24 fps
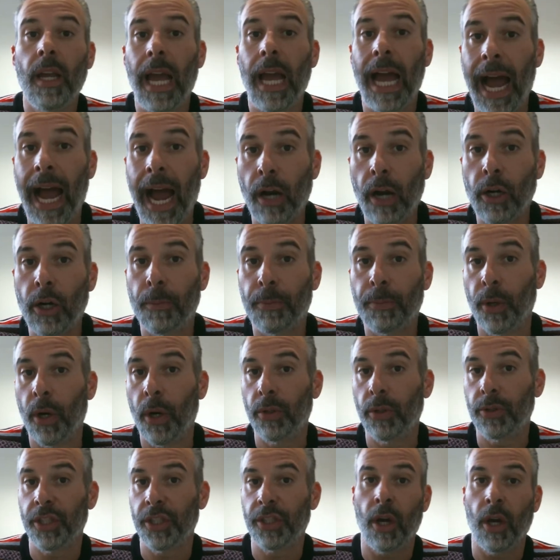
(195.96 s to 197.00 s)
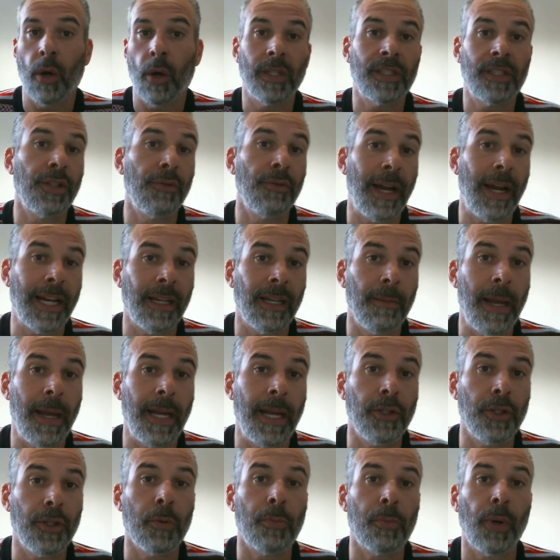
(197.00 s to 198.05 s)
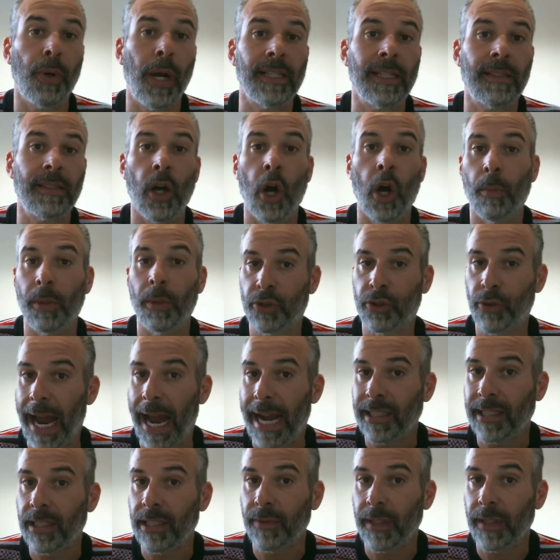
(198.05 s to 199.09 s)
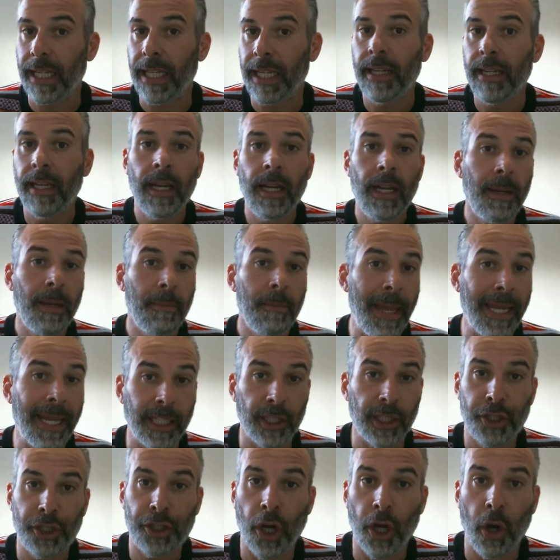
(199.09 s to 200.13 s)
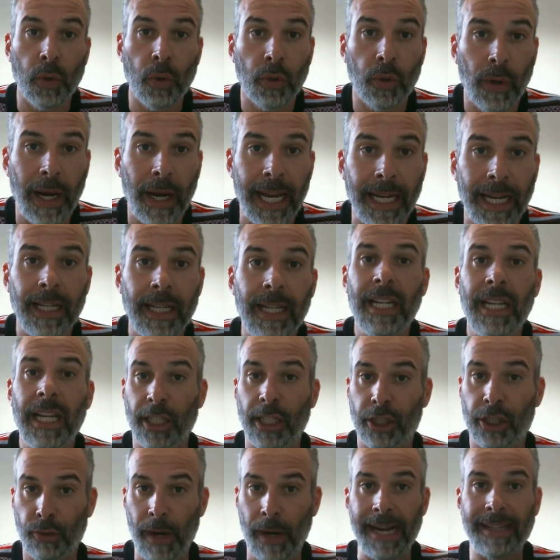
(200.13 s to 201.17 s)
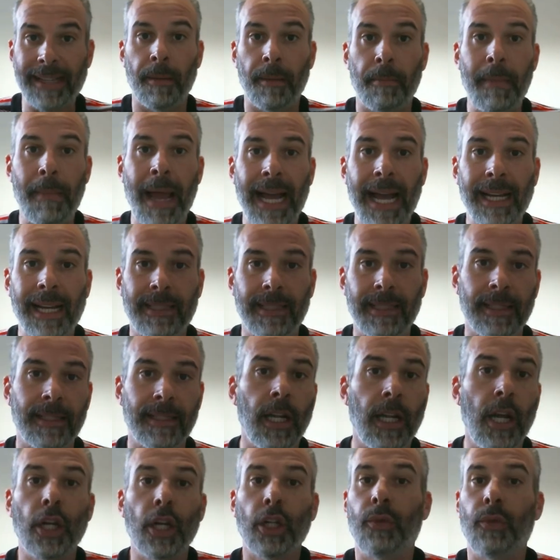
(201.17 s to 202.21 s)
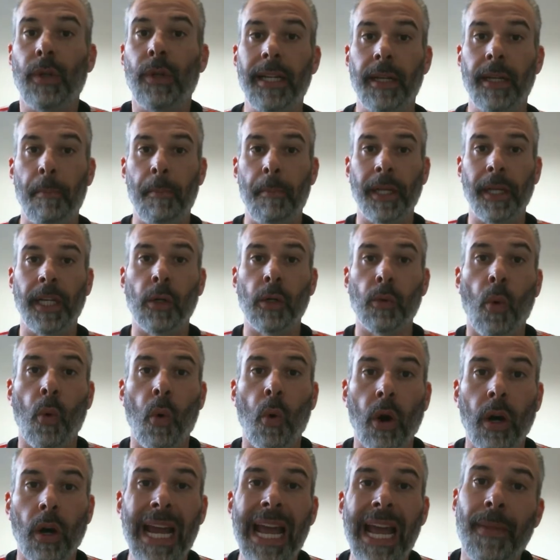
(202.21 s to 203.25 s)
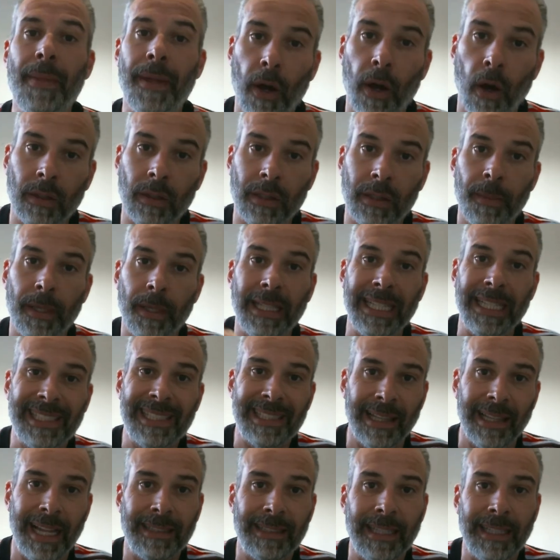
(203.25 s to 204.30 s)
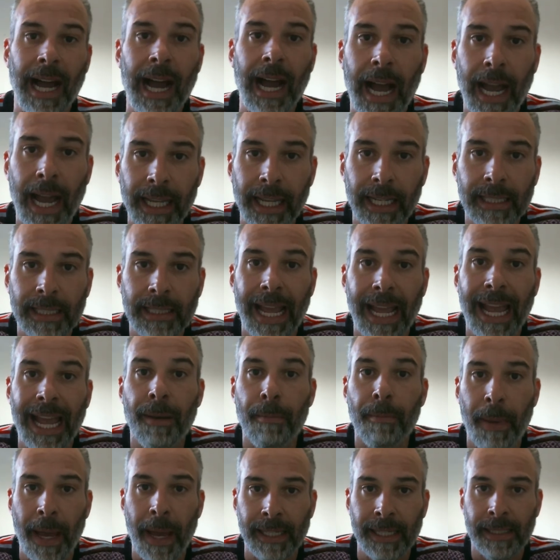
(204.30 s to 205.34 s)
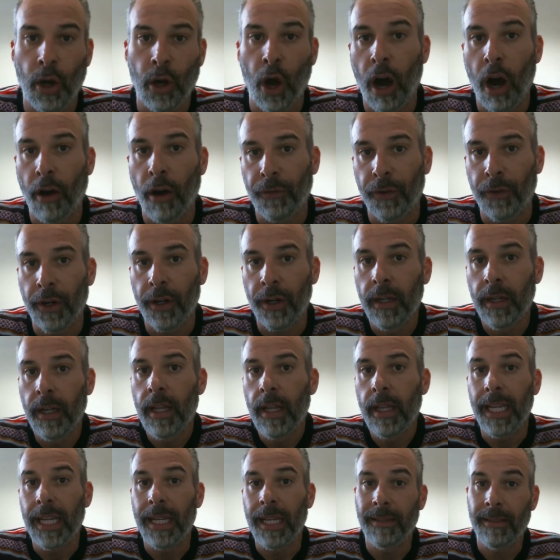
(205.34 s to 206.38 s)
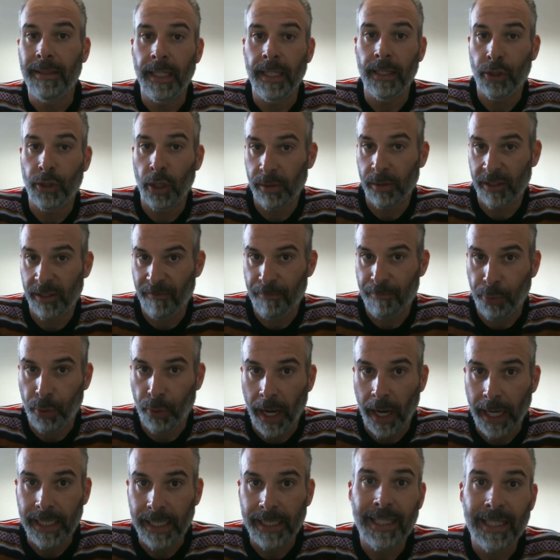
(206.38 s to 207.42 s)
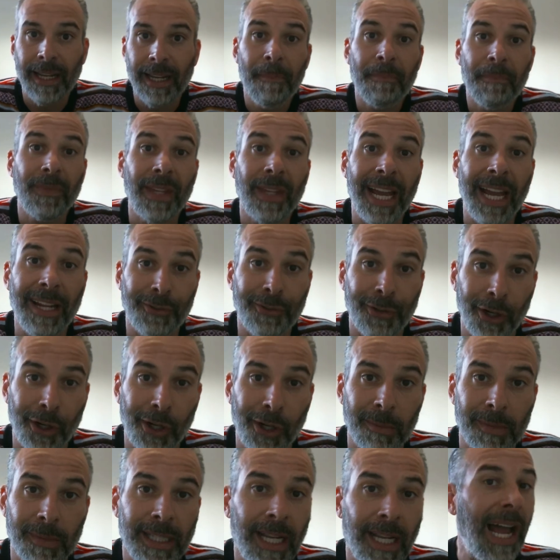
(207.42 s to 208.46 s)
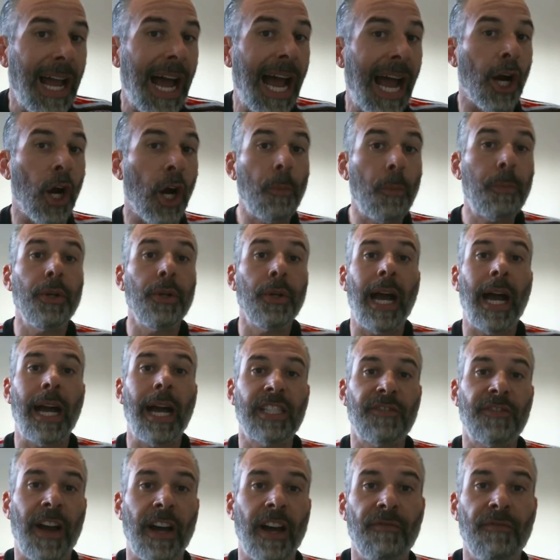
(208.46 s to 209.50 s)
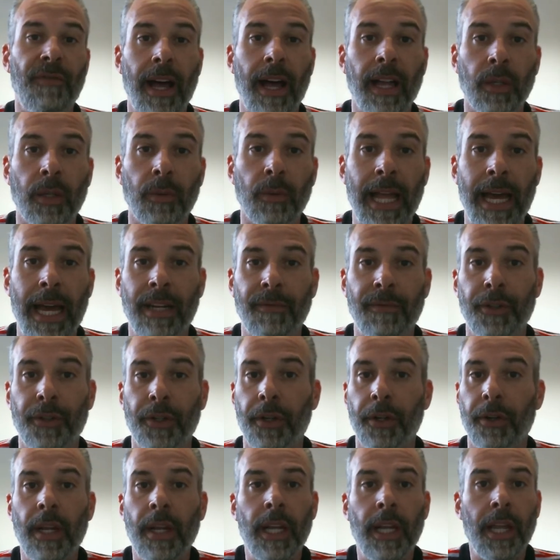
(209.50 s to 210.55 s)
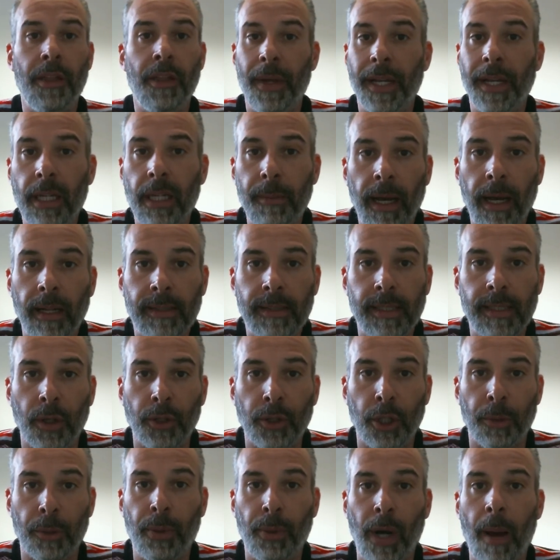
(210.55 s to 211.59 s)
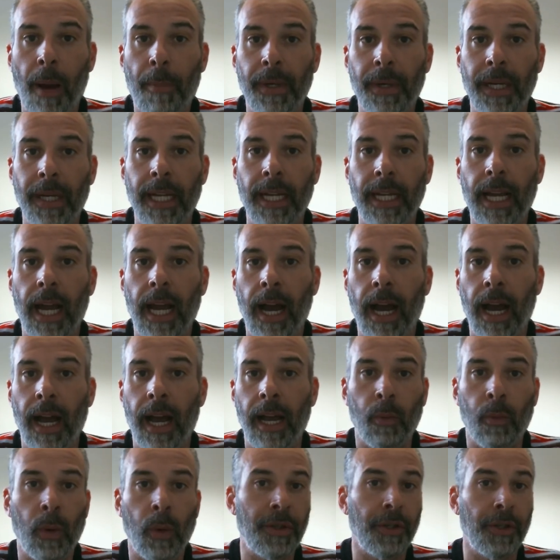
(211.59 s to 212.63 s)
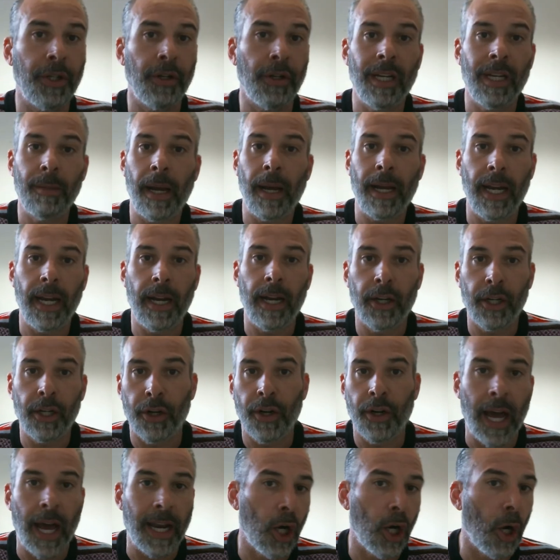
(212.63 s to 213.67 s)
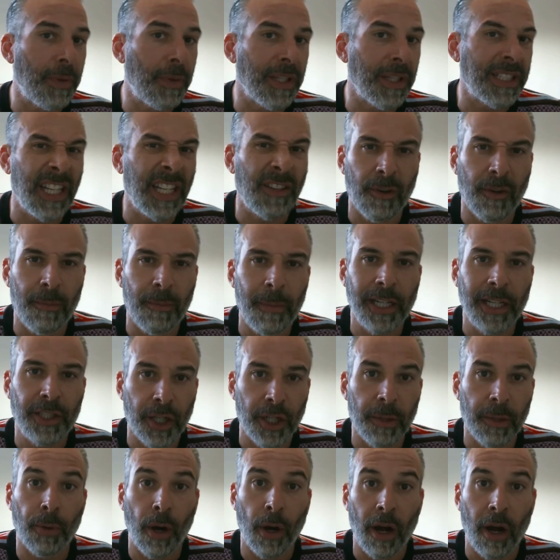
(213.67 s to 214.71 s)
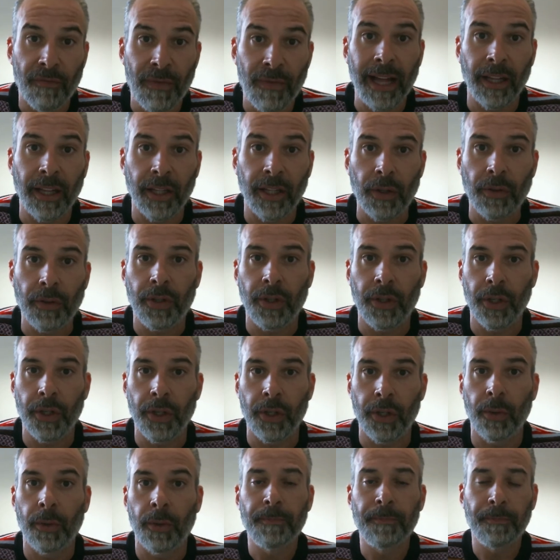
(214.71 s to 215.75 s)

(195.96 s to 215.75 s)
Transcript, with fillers: our approach is always to recommend you price the home attractively, make it show great, attract the masses, create a bidding war, and then ultimately select the highest and best offer in, in terms of price and terms. I hope you guys found value in that. If you're thinking about selling your property, uh, whether you're in my area or not, I hope this information brought value to you.